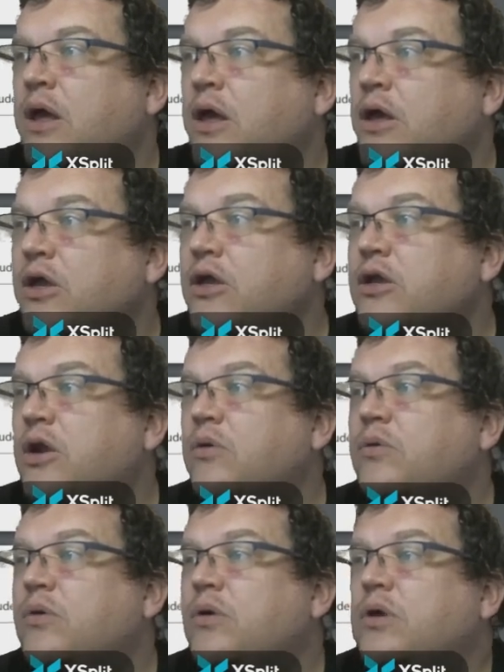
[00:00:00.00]
You know,
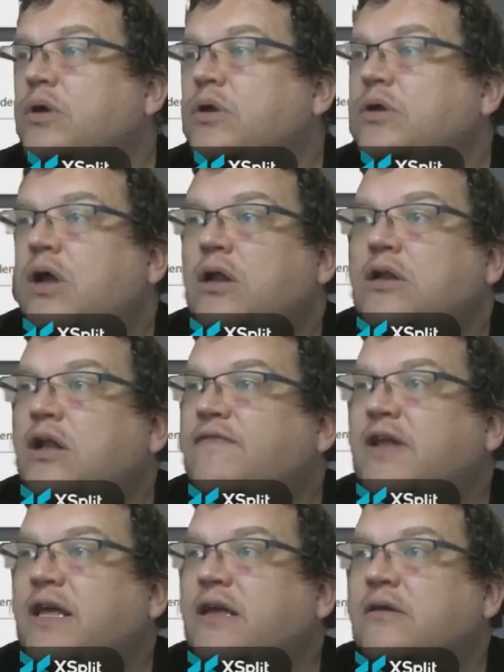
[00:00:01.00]

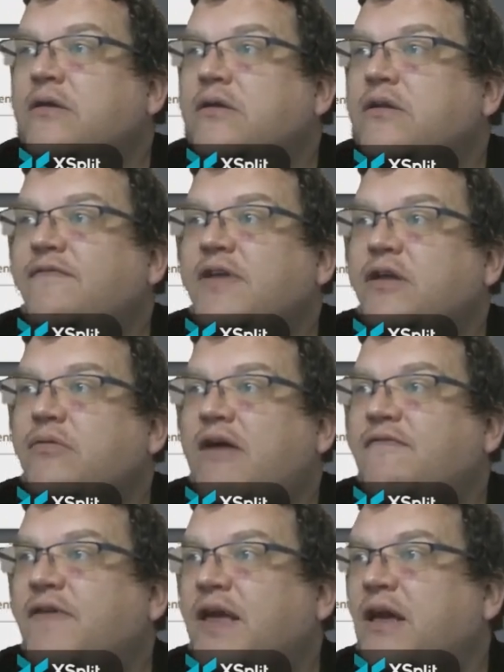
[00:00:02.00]
lovely
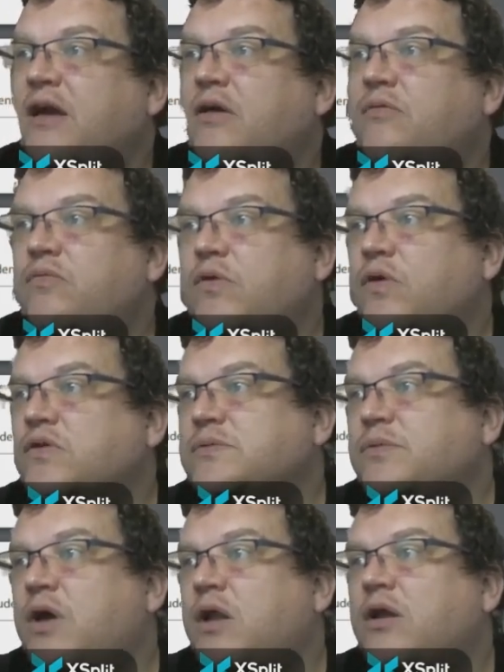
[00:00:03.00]
graph here. We've got some
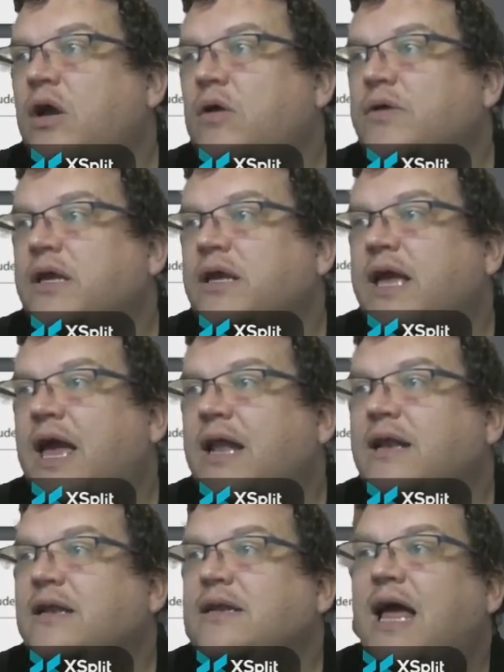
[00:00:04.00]
color coding
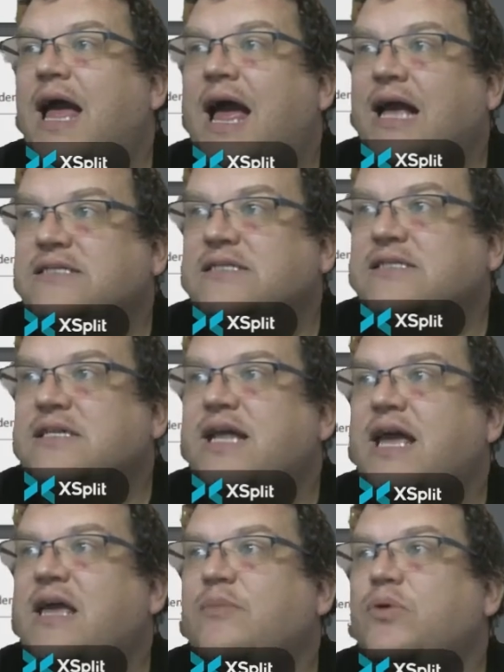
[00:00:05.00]
again. Axes are
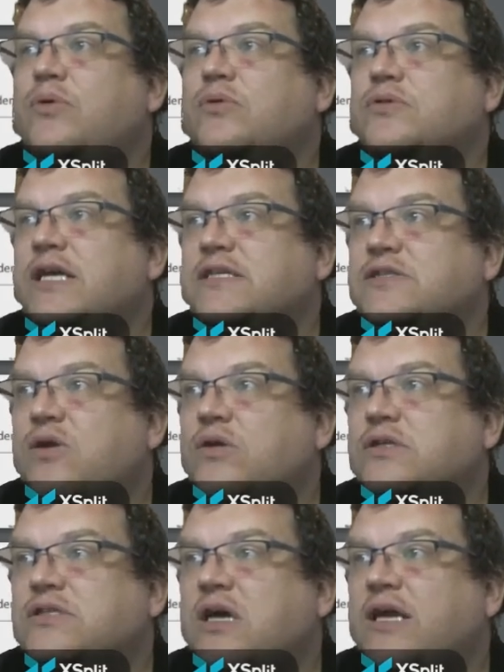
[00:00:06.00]
labeled. It's got a
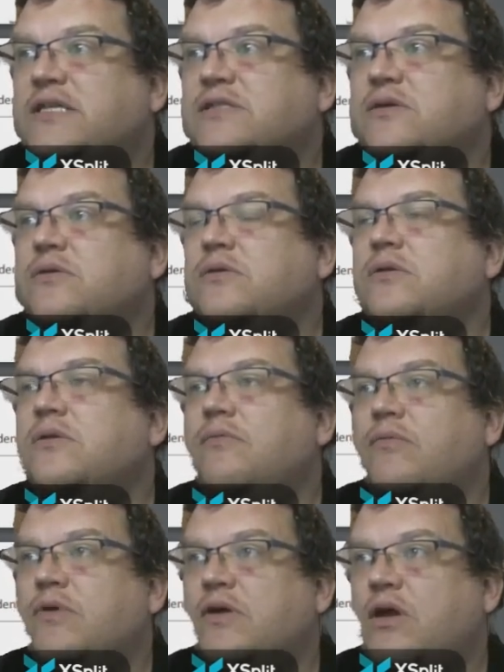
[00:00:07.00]
title
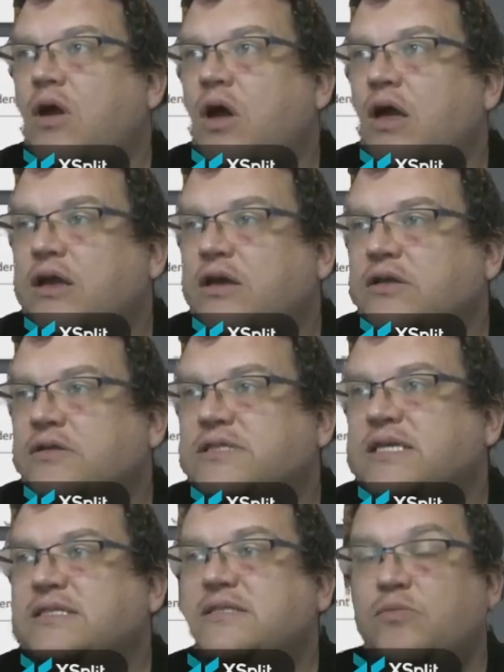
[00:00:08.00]

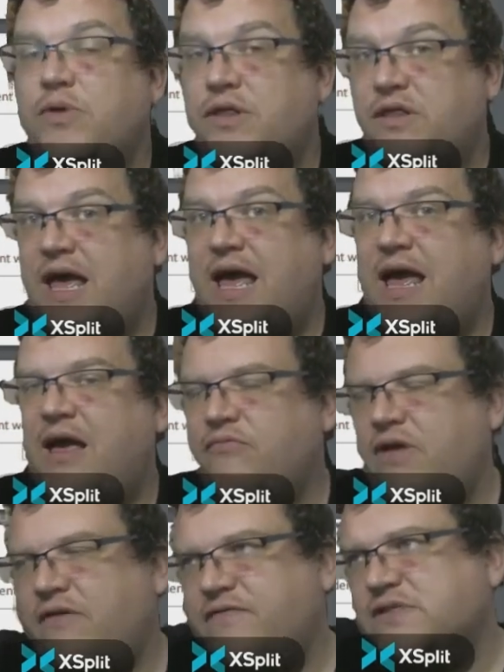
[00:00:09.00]
consistent with their
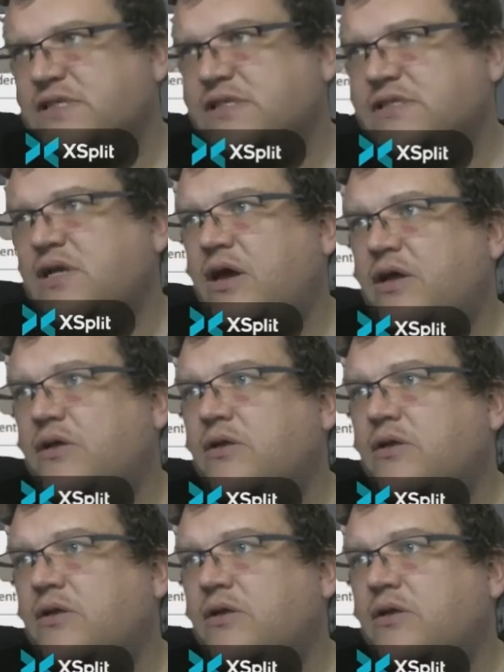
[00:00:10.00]
referencing style,